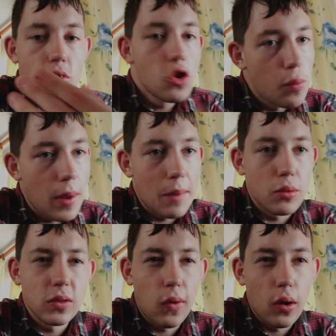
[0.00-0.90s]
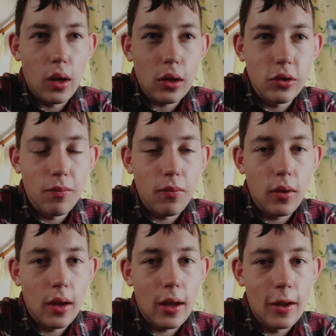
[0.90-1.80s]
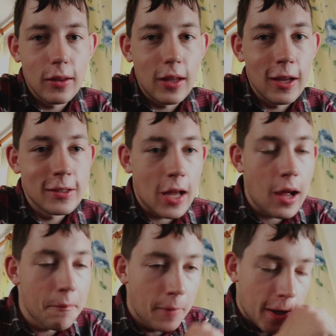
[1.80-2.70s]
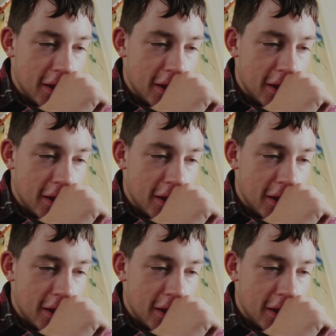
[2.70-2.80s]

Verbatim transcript: two papers for a lot of uh, the exam.